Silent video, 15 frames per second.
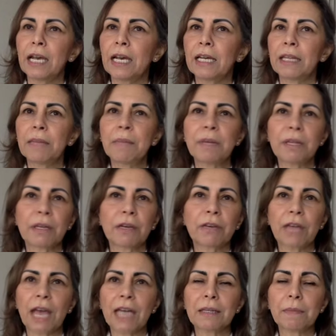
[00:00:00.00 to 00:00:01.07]
the mother could
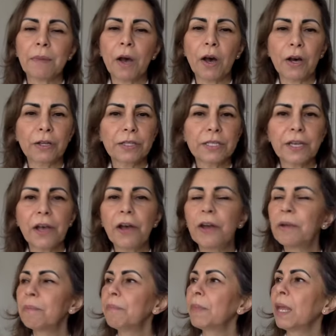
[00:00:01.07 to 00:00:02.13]
have had a hard
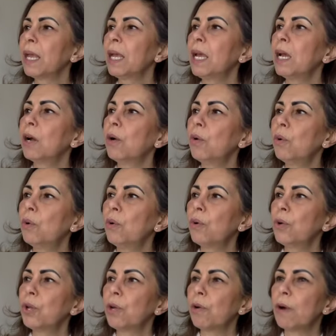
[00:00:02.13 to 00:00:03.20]
time,
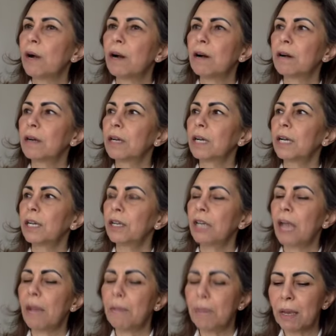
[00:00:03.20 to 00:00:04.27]
or you
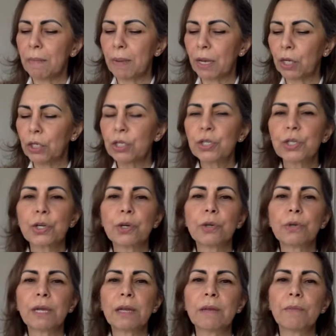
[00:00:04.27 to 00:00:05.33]
can be a bit
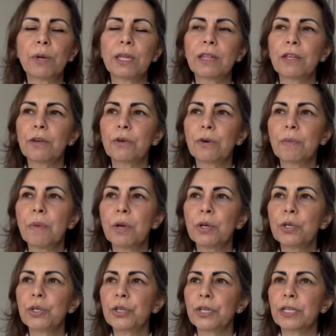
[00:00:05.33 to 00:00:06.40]
controlling with your
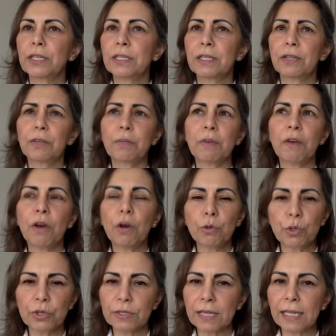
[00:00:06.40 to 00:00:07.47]
emotions. It could be
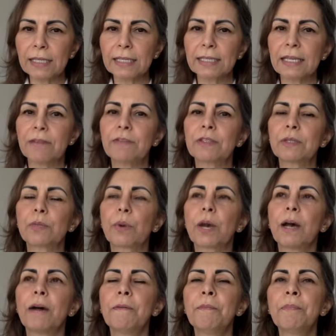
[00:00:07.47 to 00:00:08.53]
ultra sensitive as
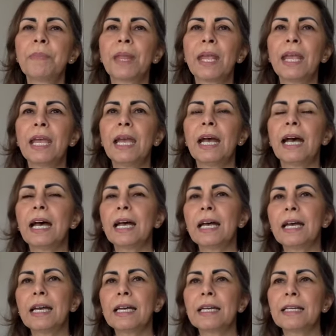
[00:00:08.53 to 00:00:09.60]
well,
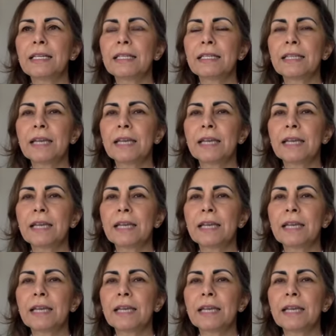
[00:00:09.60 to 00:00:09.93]
and